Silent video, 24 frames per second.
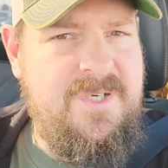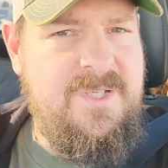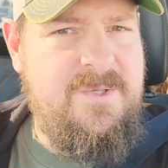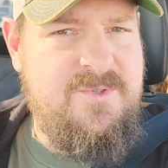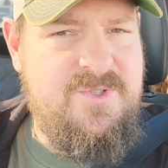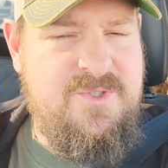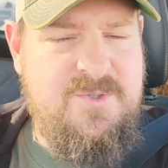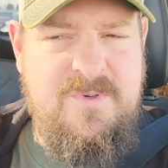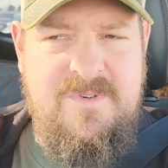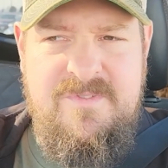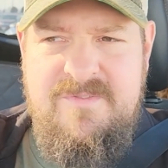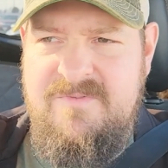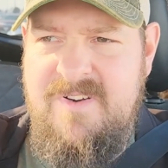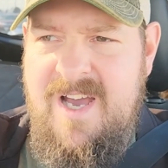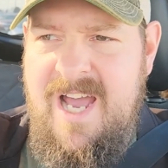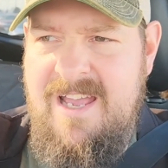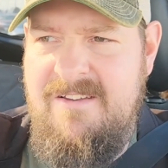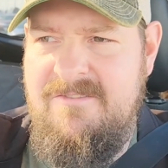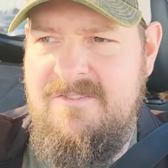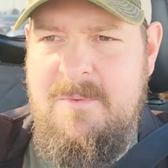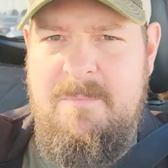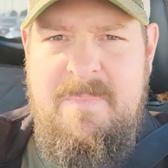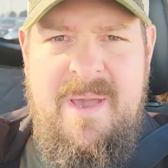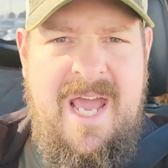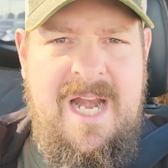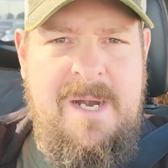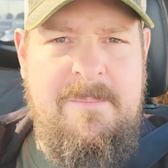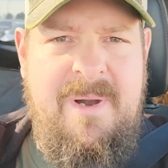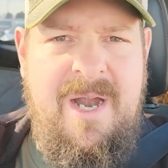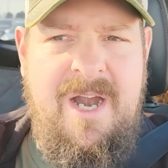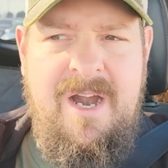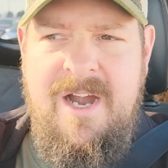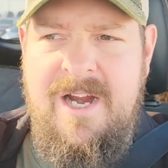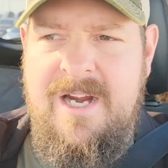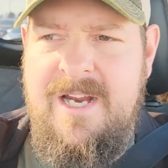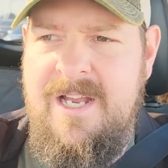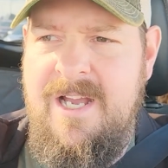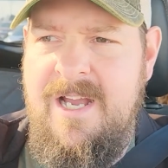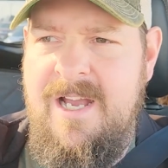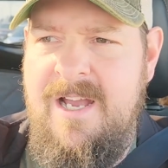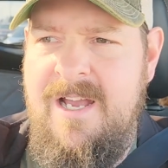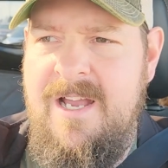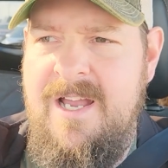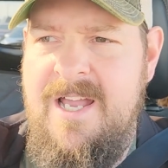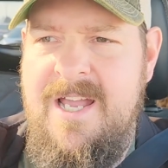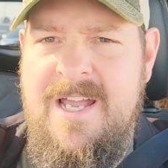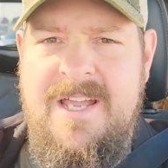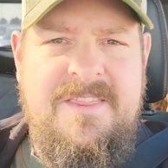He was doing 5: the Pan
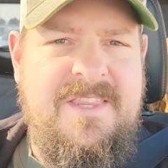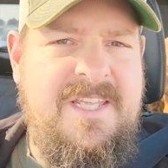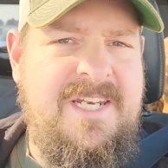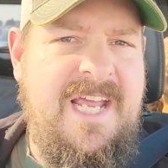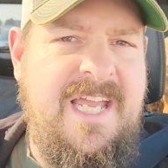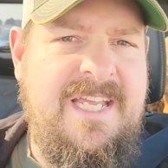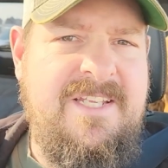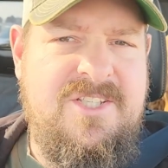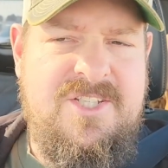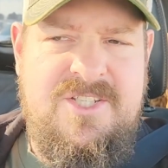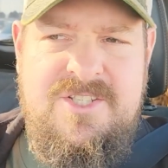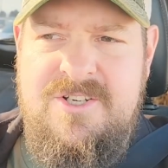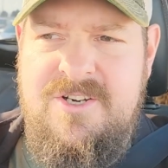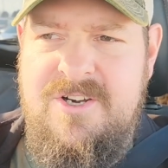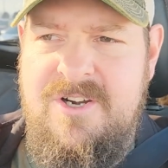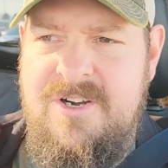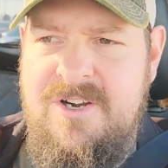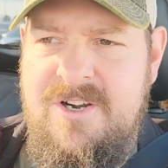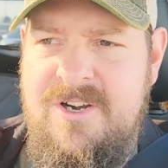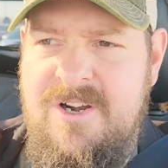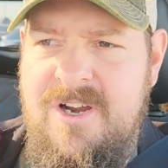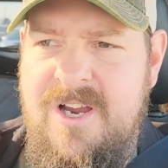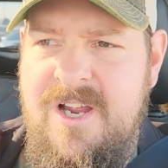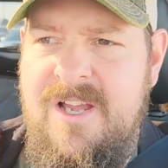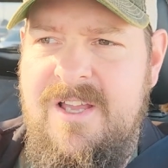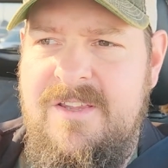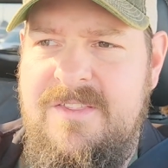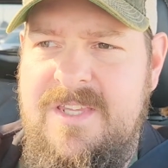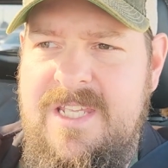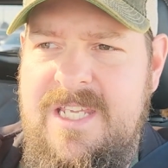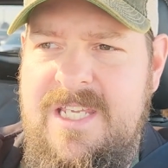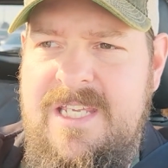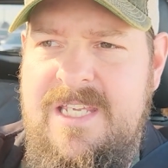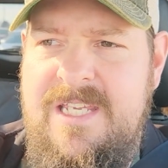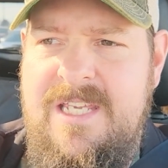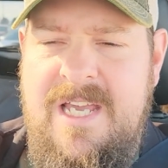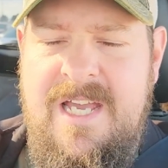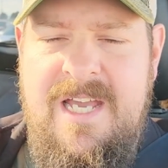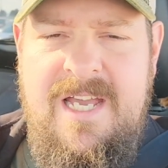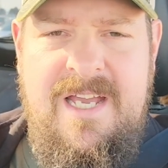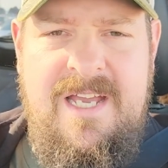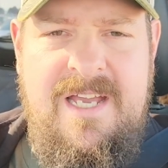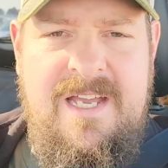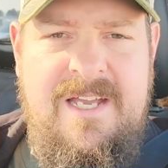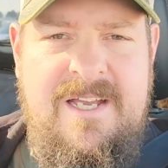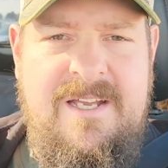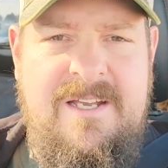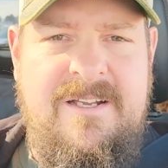America, the Nightster, the
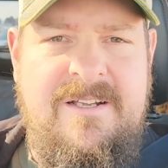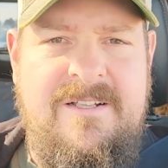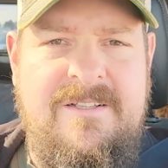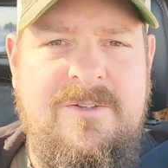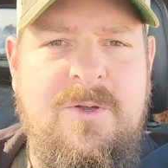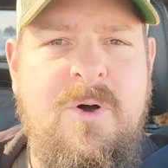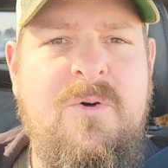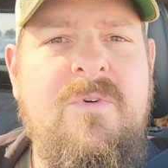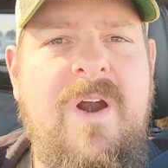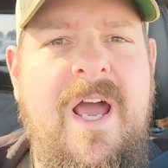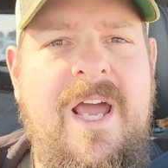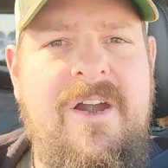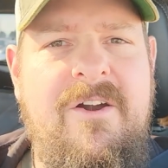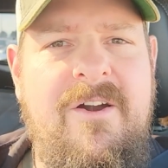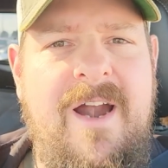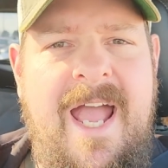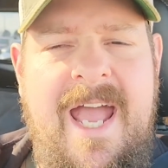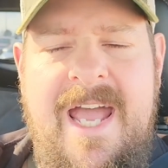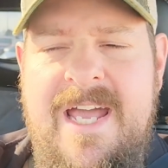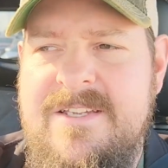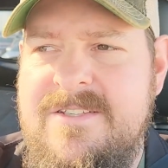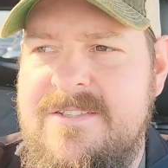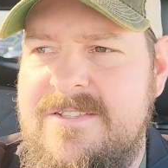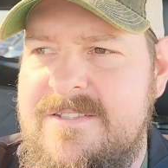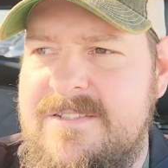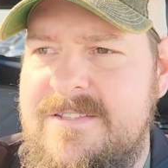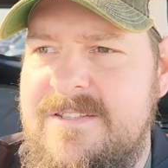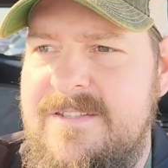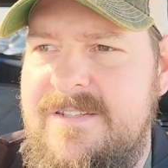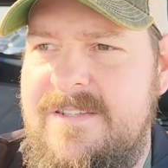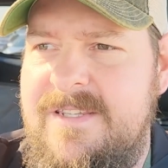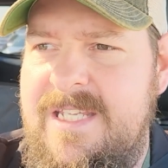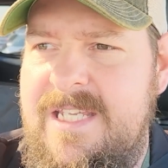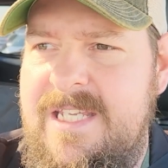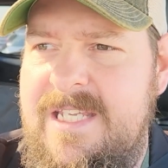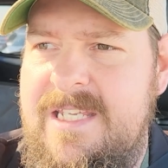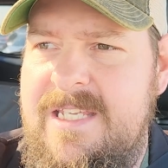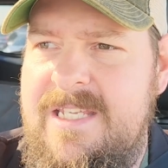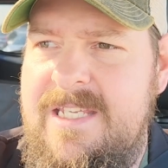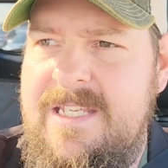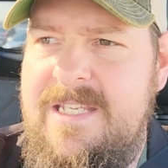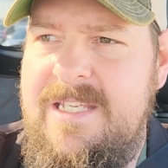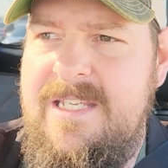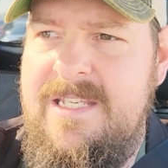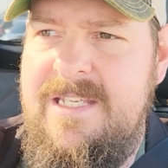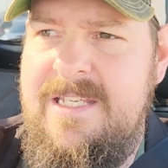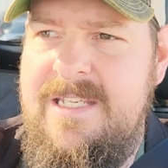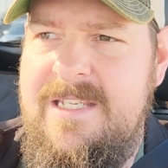Lowrider S,
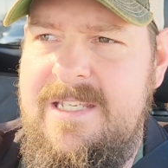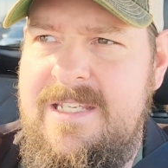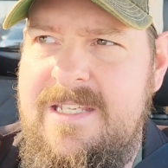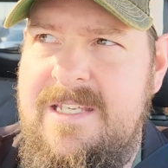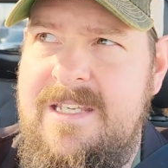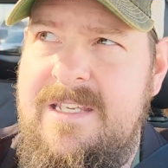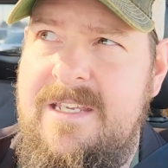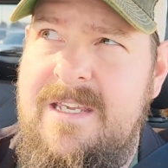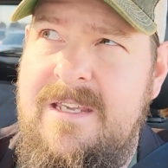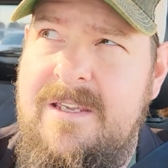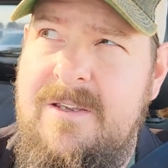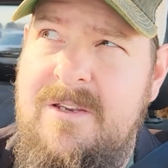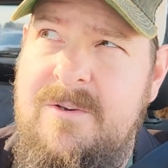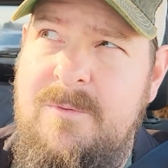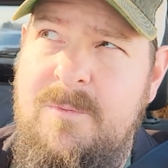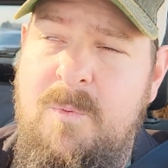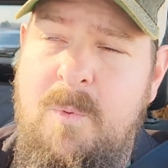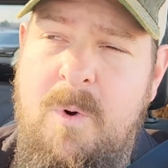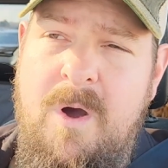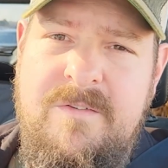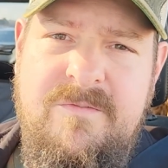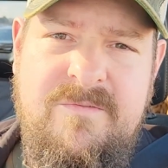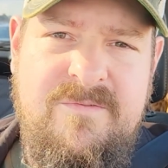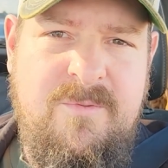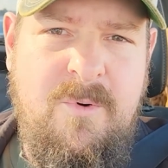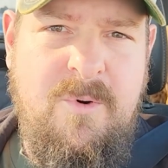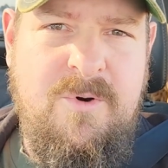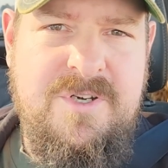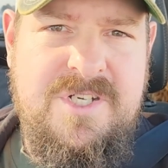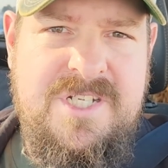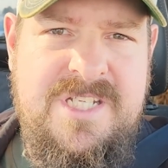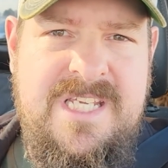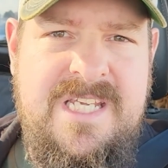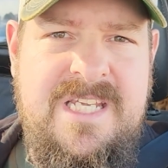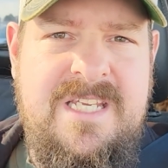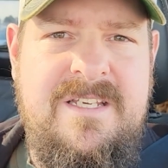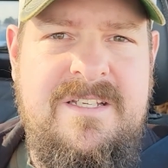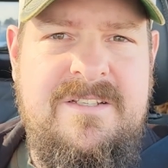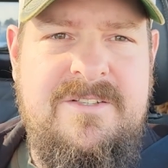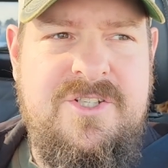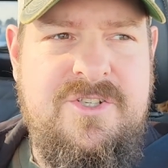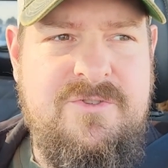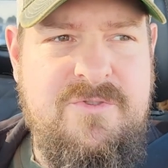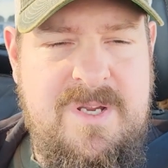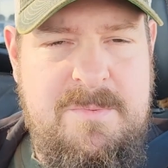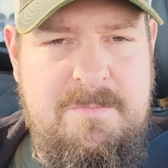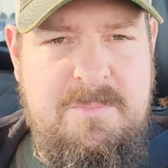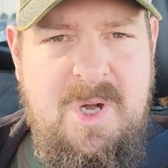the 114
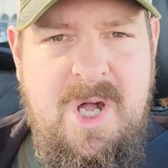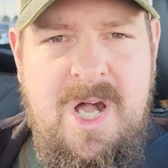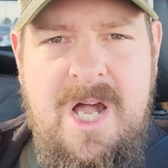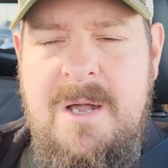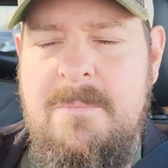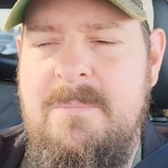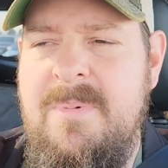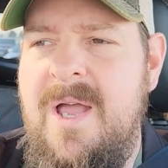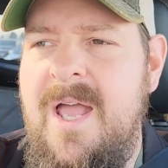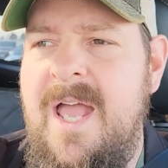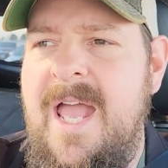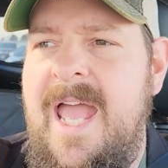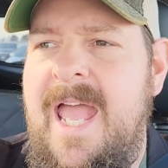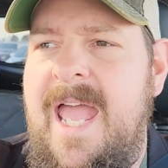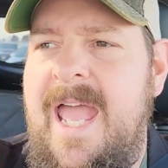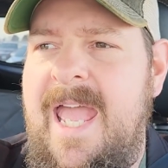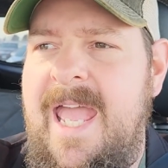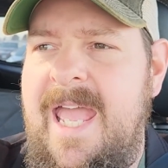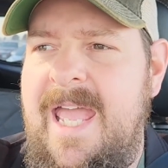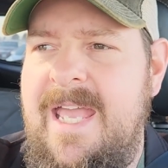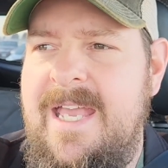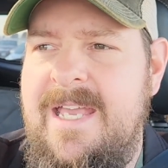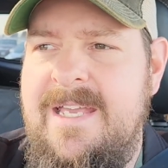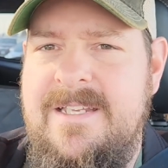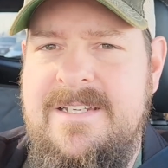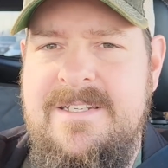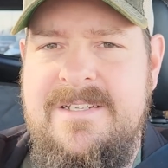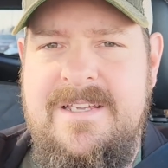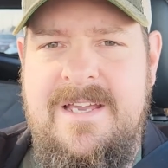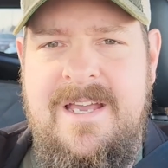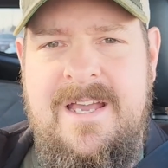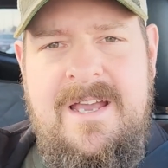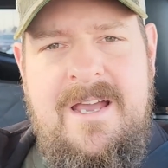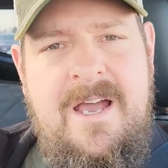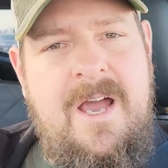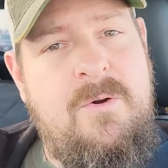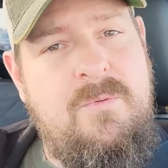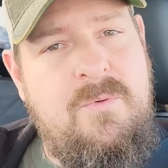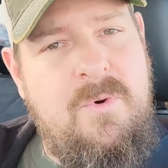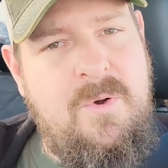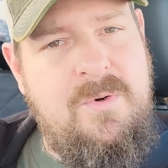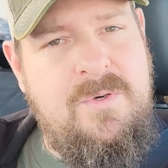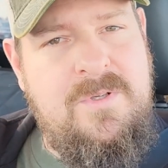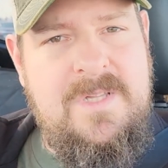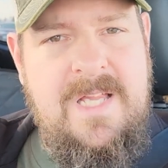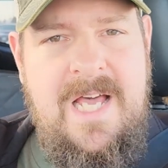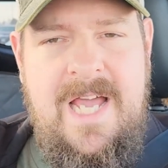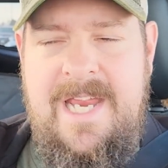Street Bob, and a
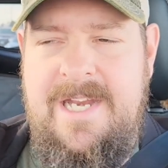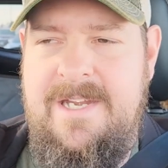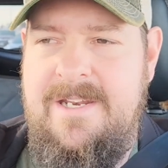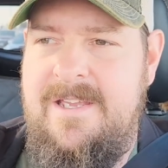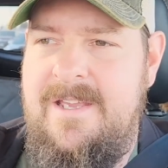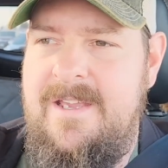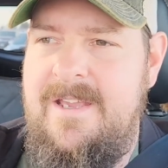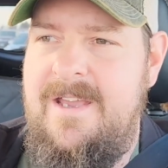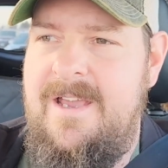Road Glide.